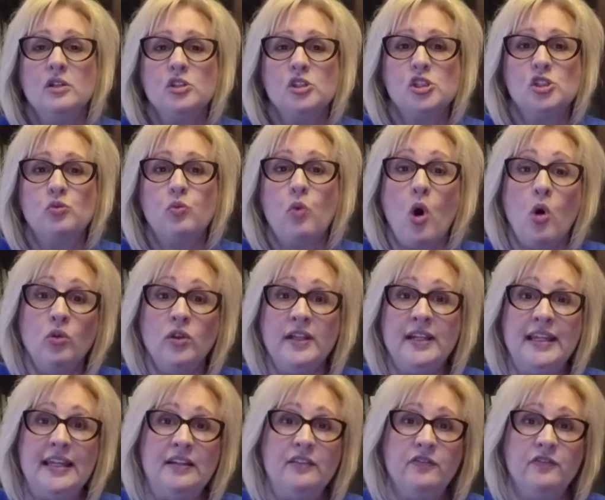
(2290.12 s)
Swollen,
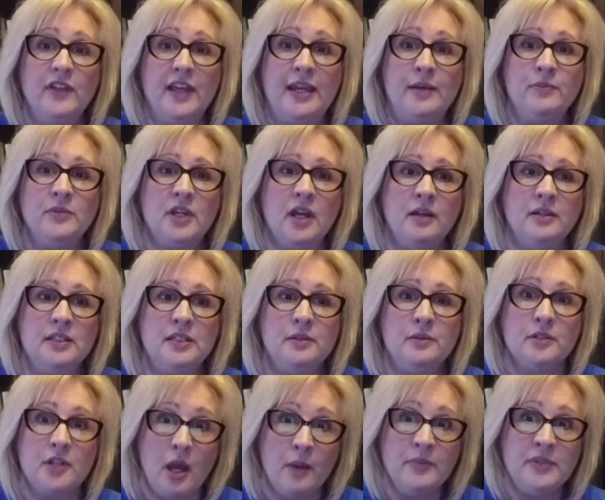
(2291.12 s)
inflamed
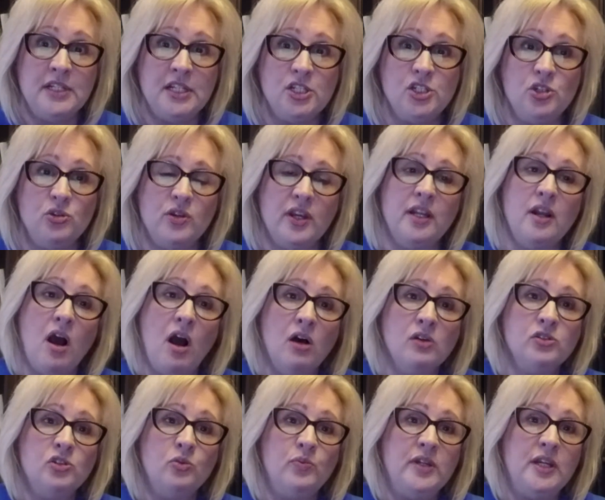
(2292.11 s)
gum tissue can
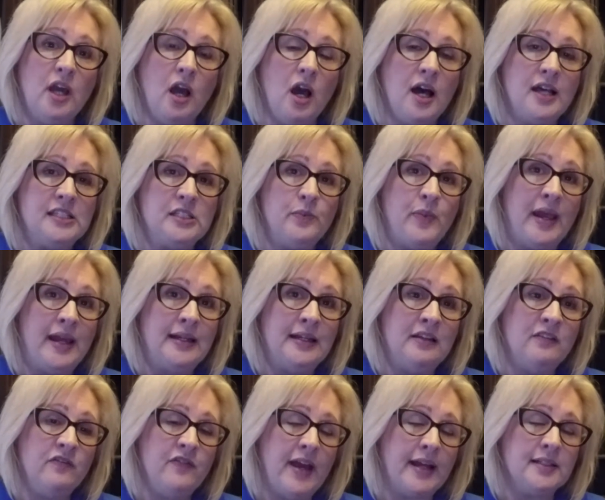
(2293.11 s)
also be caused by an
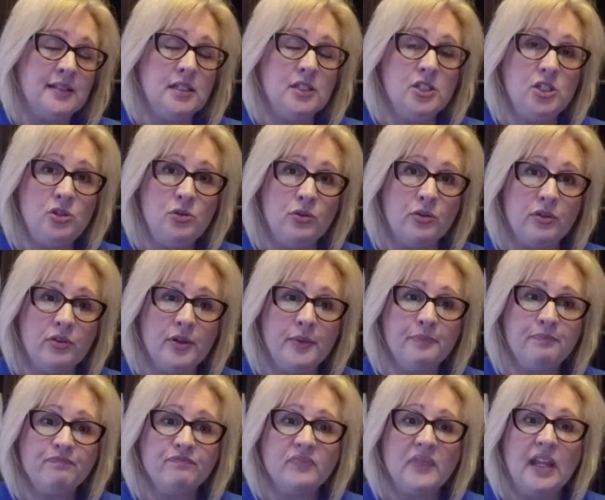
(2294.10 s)
infected tooth.
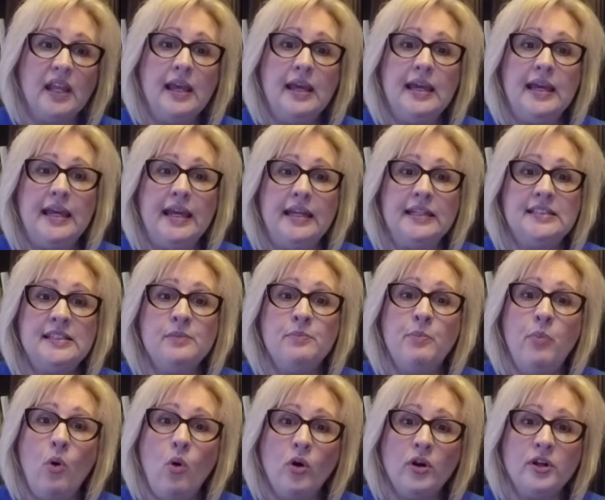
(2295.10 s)
It's
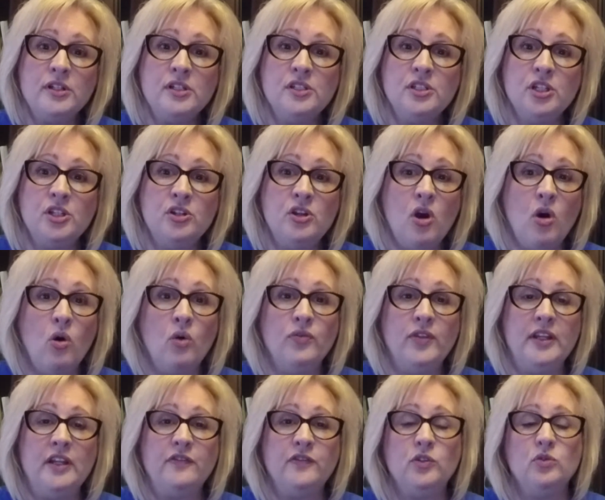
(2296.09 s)
important to note
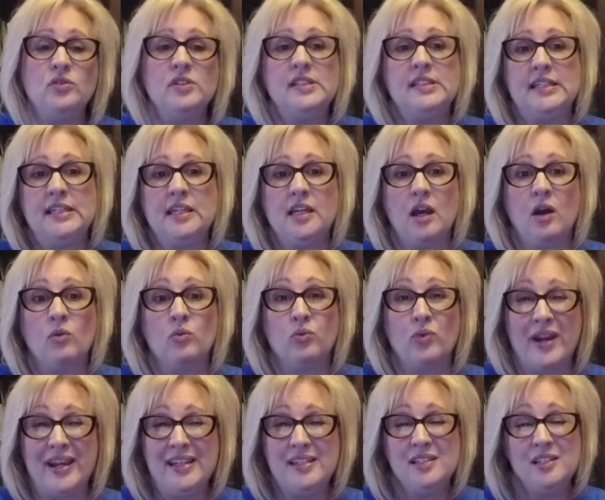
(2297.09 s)
that if you see a
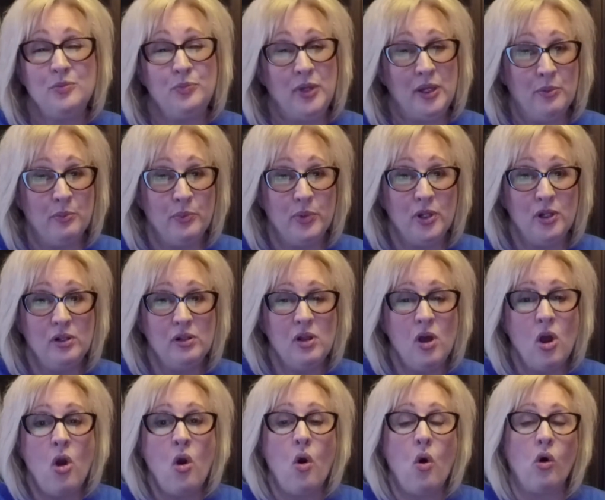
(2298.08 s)
raised pimple
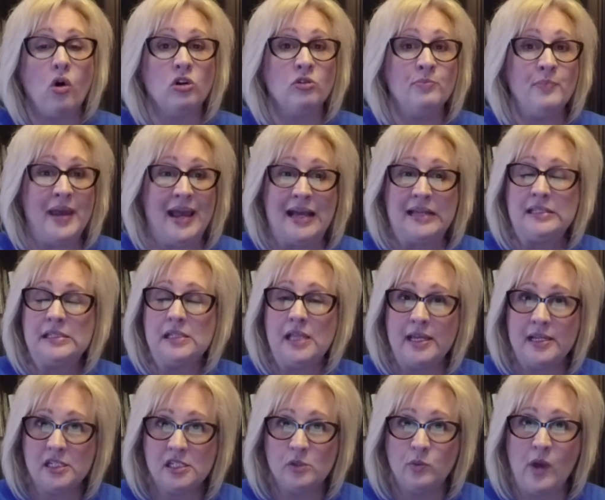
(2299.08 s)
or
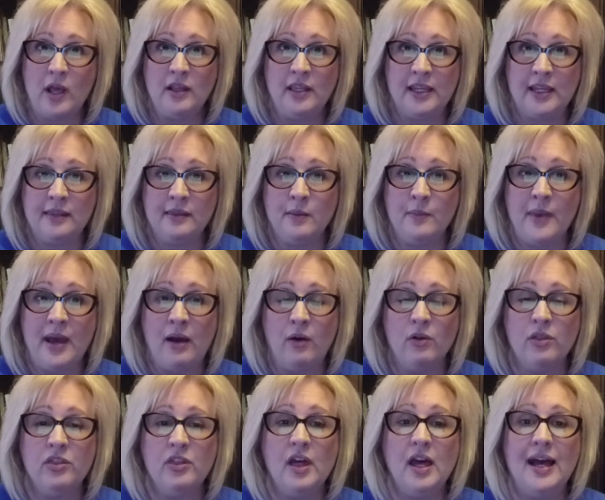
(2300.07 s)
mass-like swelling in the
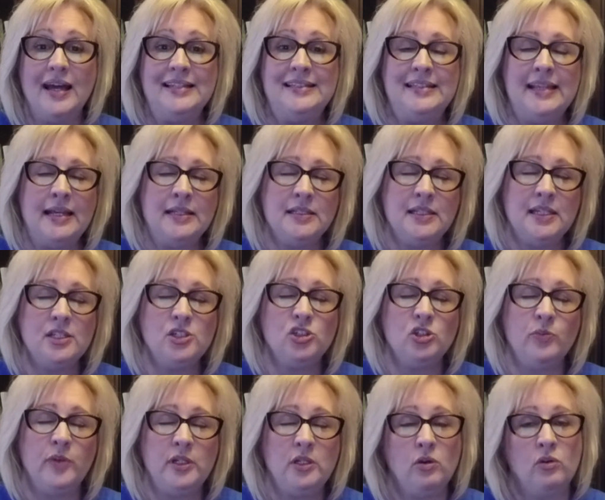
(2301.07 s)
mouth, a dentist
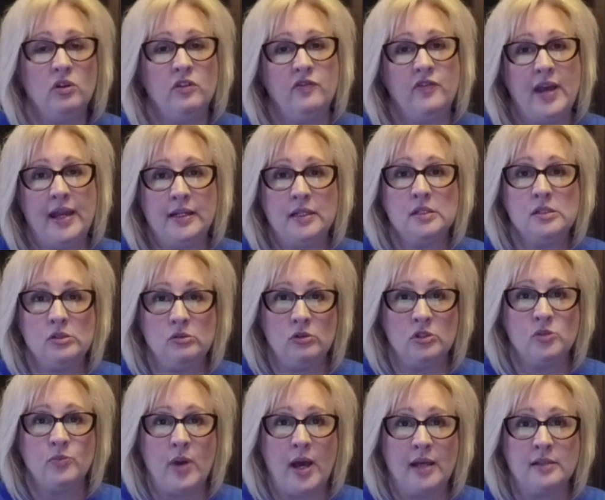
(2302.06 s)
should be notified as soon
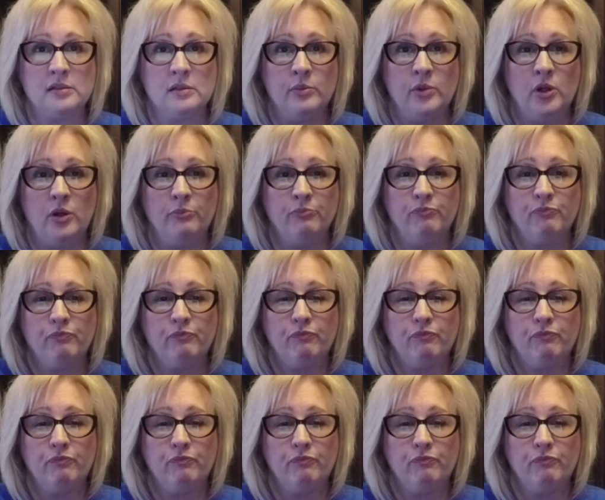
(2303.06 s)
as possible.